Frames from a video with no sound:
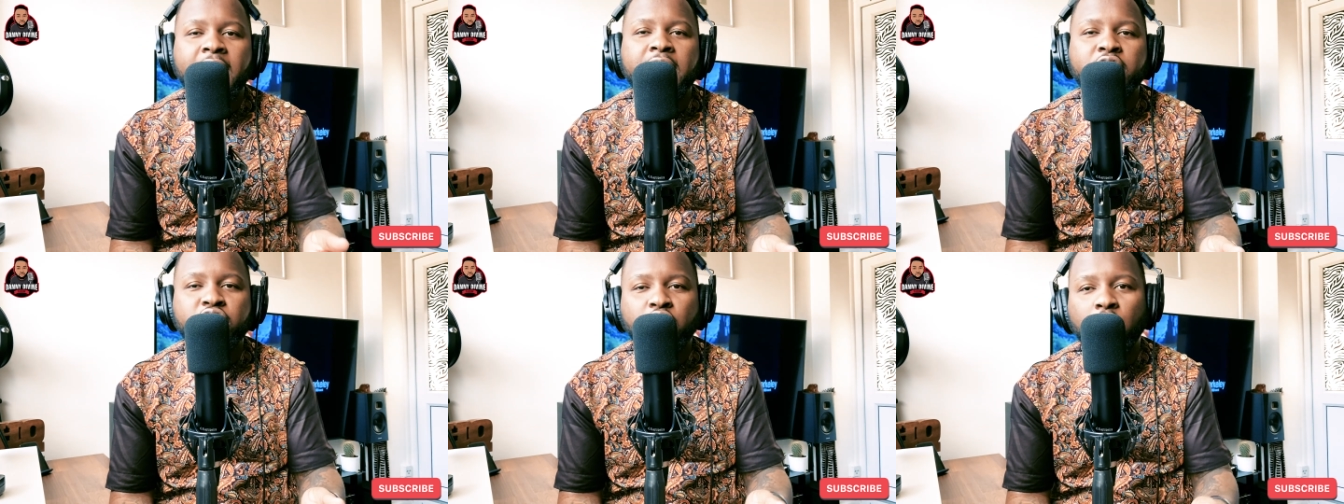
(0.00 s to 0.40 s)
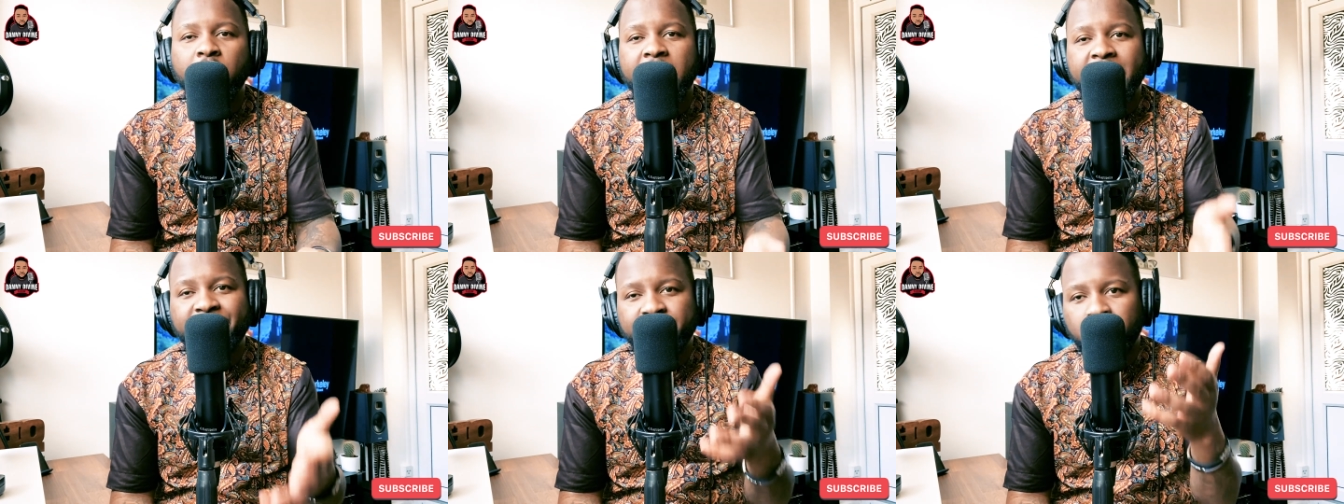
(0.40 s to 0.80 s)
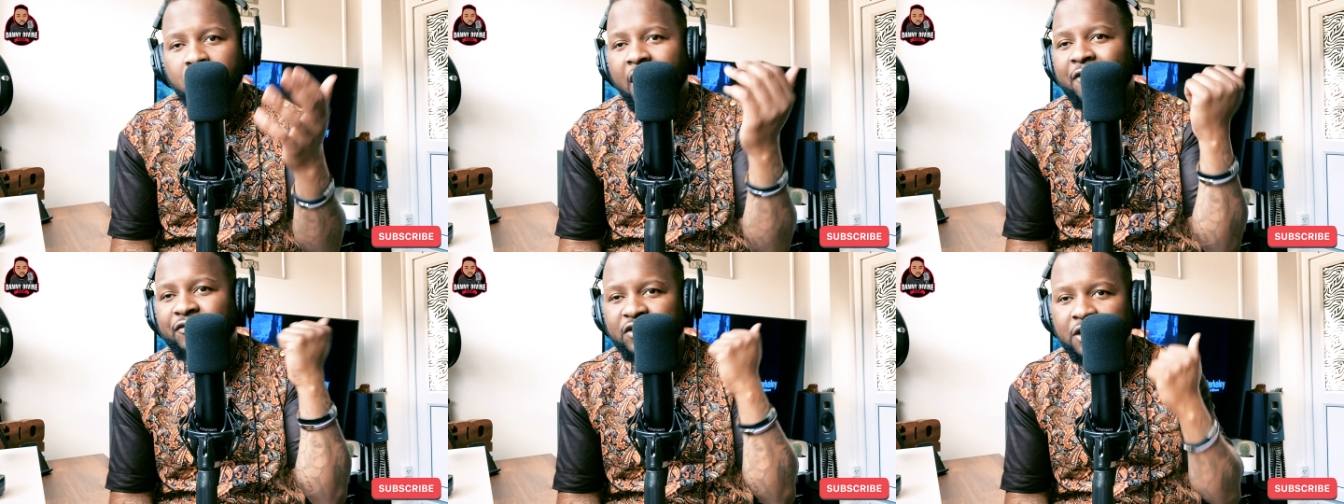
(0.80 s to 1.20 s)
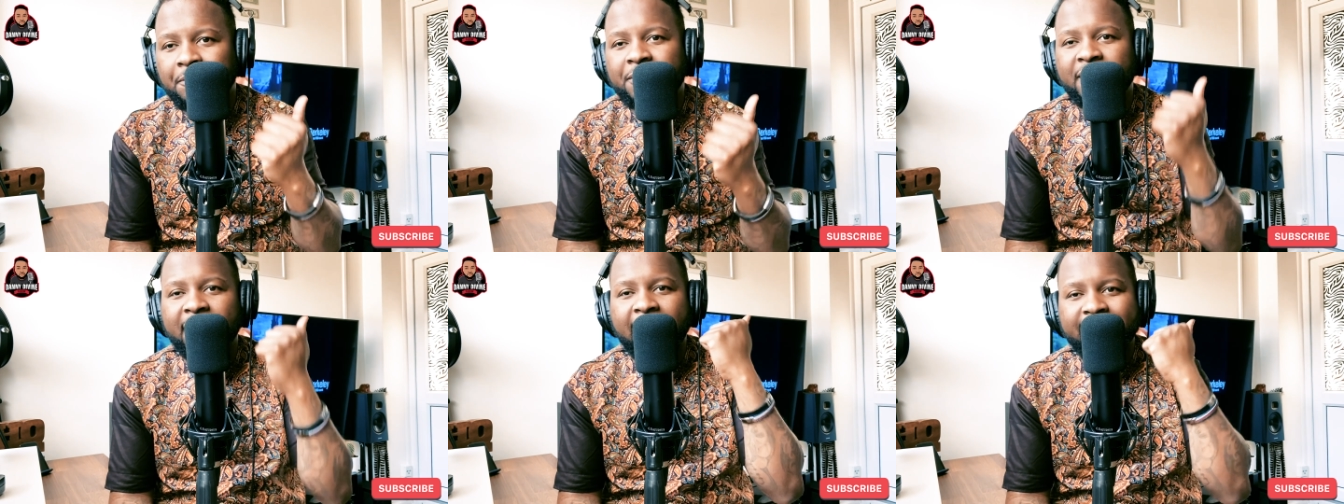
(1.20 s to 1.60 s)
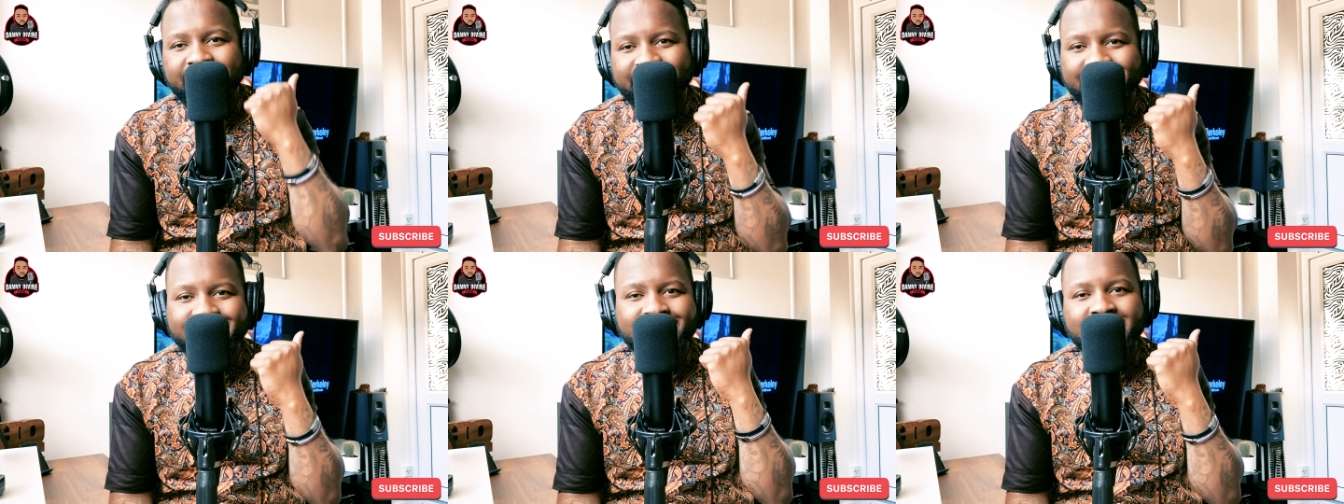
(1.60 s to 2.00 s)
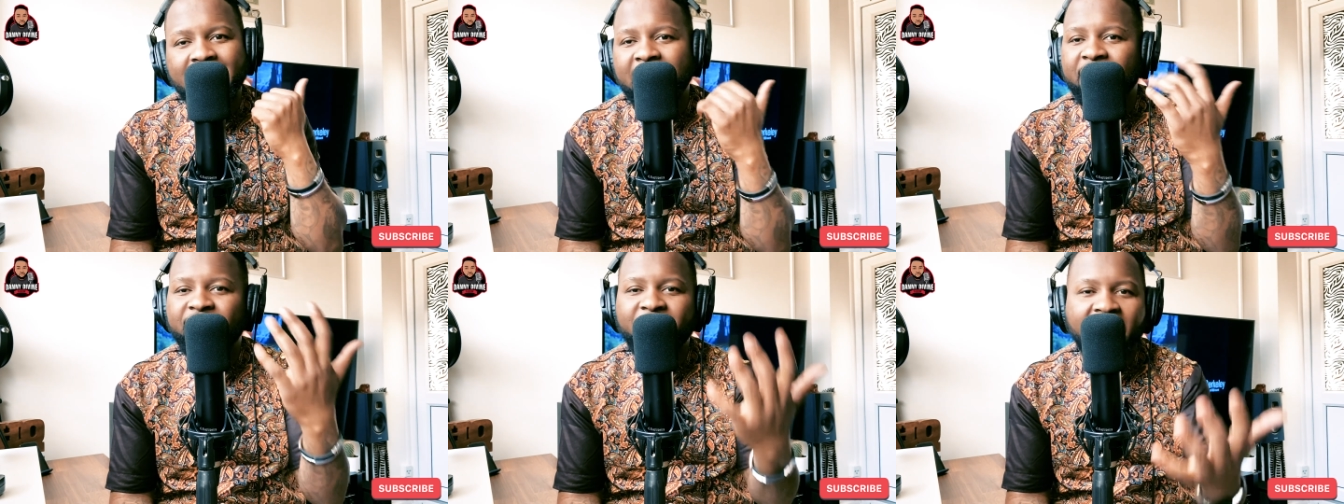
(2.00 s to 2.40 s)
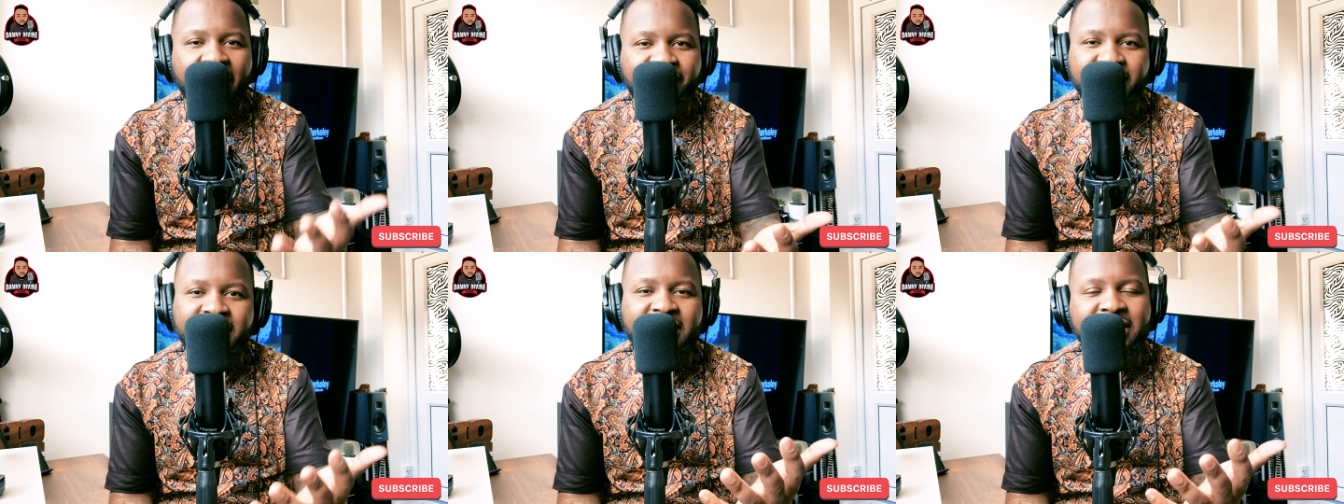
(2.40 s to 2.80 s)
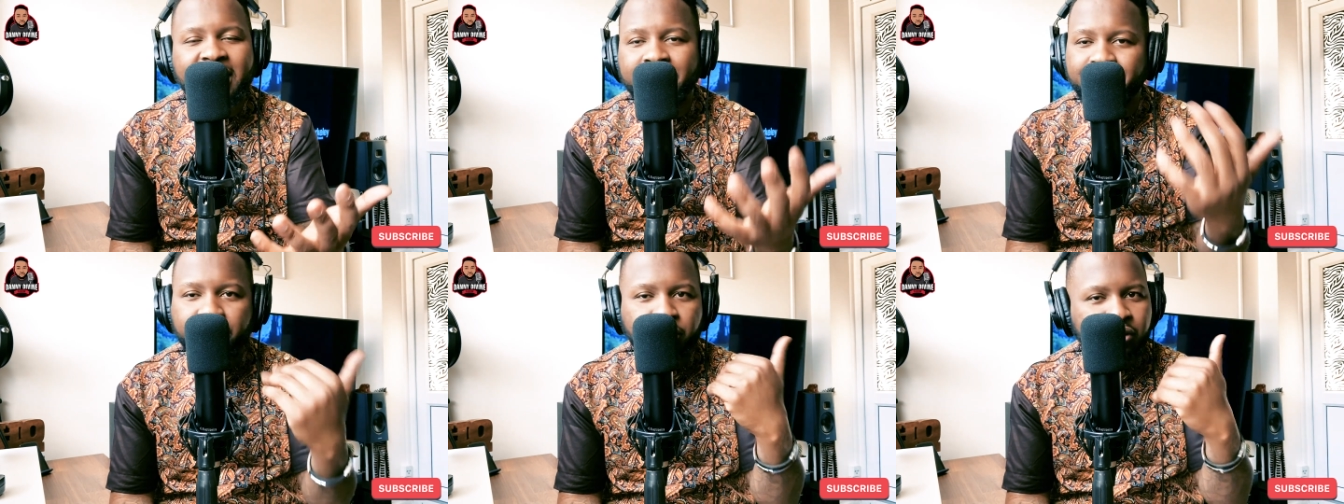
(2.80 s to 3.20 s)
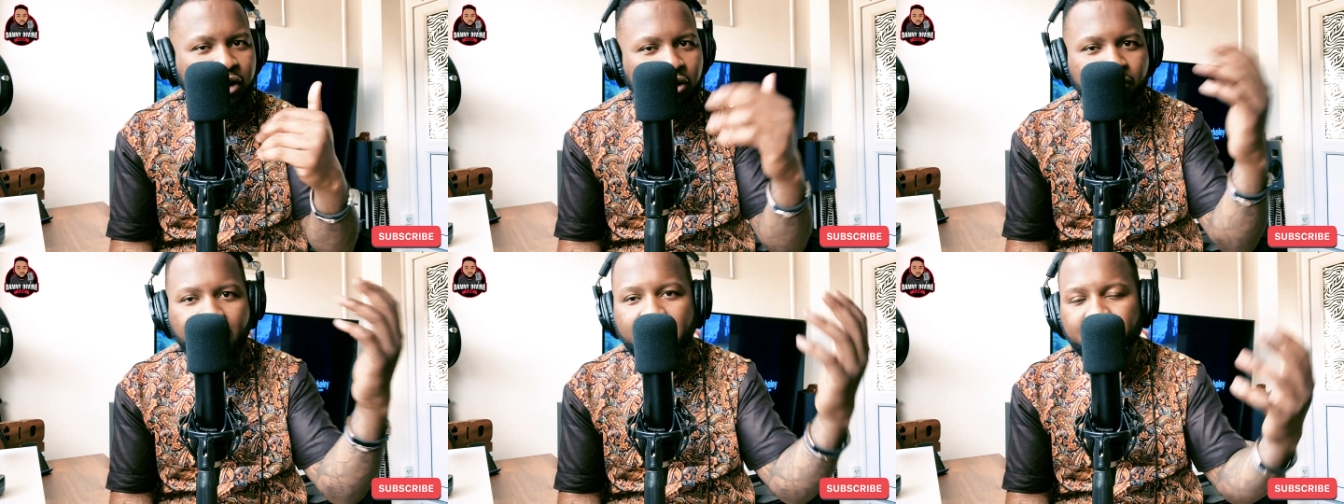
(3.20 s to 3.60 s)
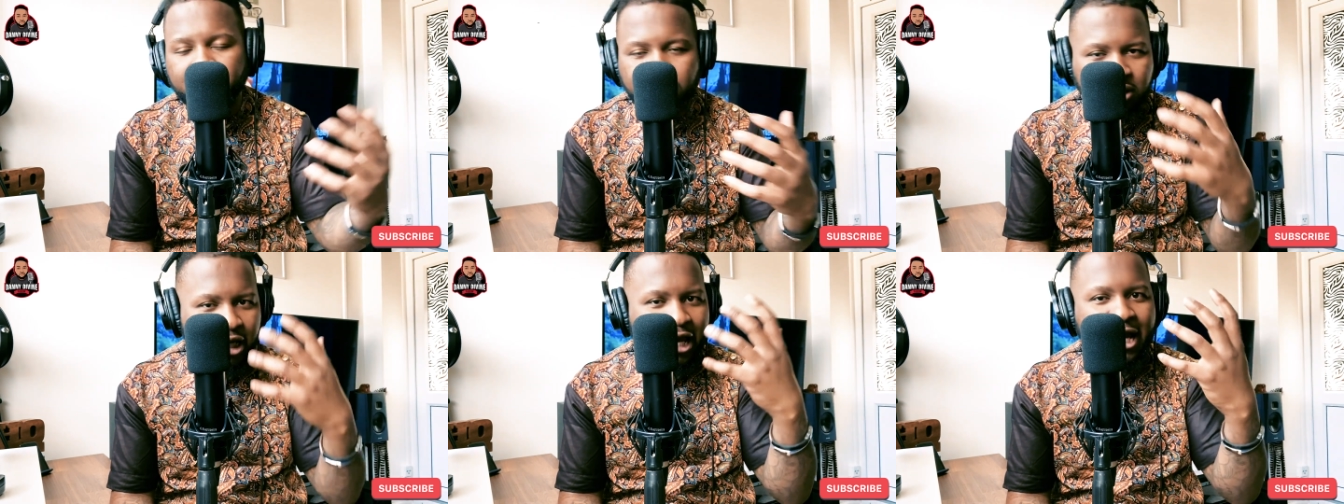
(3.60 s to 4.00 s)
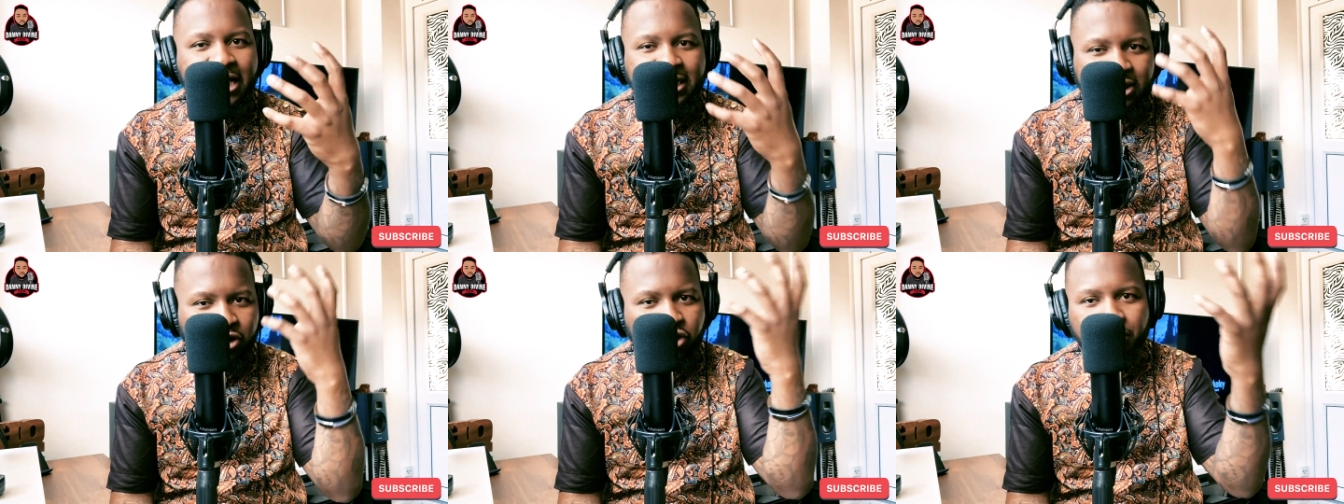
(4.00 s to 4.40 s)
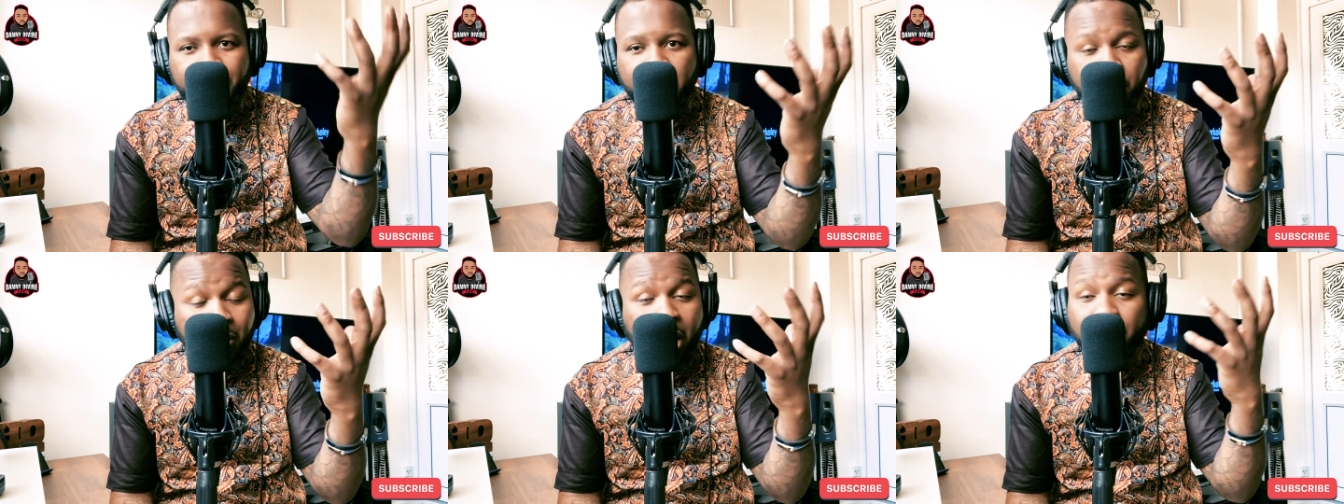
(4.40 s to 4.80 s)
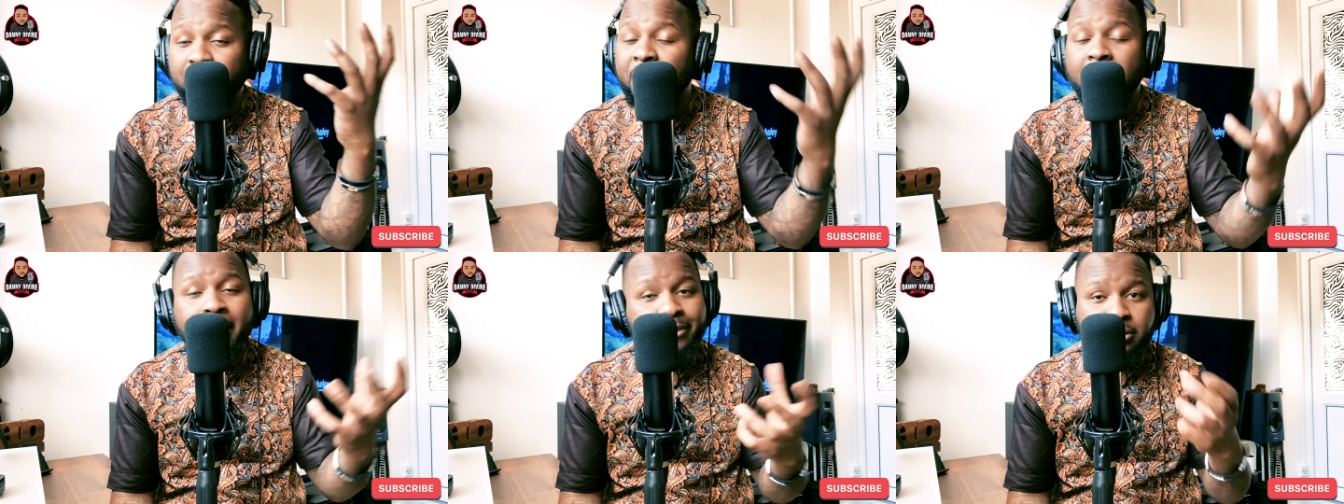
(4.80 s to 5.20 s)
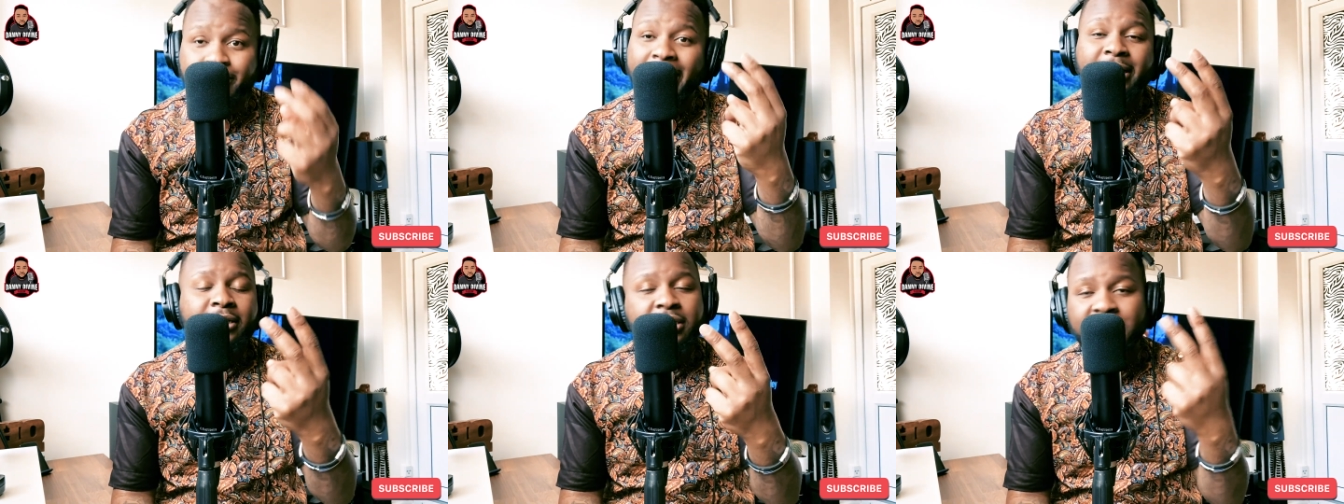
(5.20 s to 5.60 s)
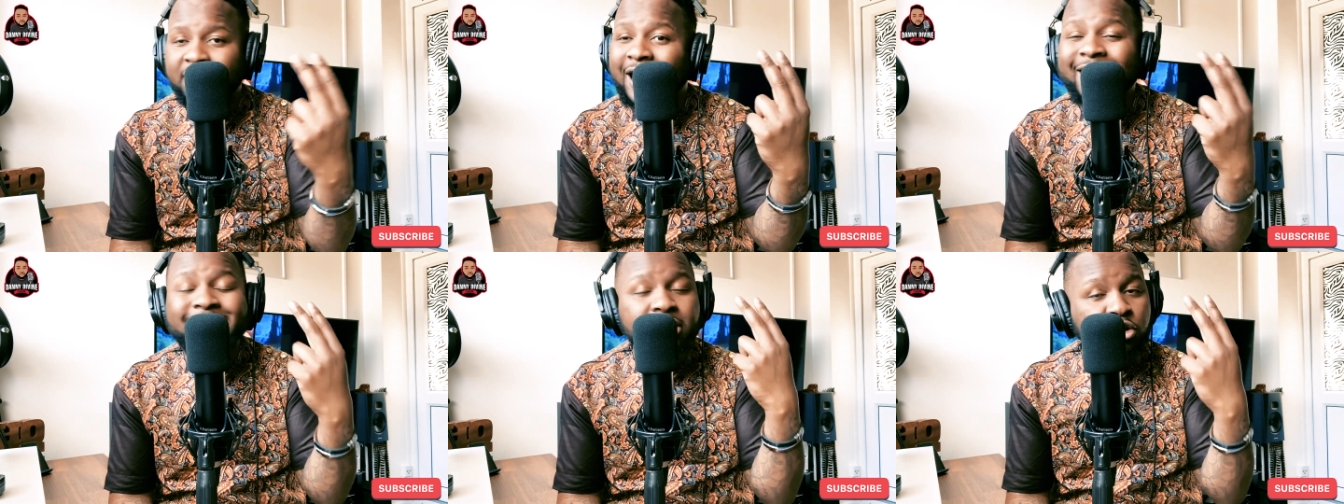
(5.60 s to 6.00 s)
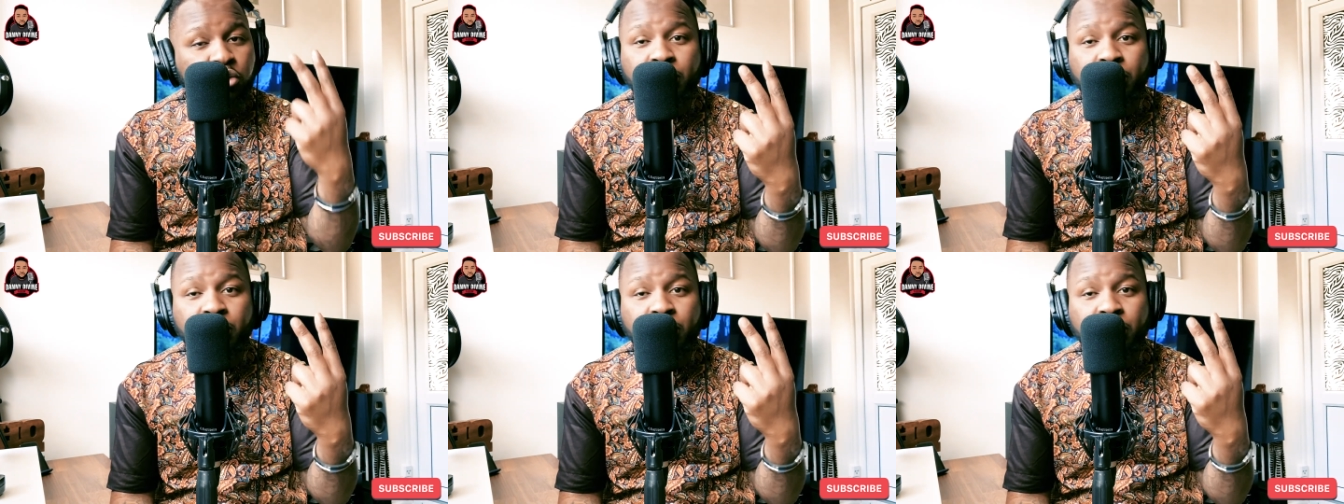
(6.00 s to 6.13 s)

So if you have something like this, like a 5G they're building around and it's gonna be around, but next two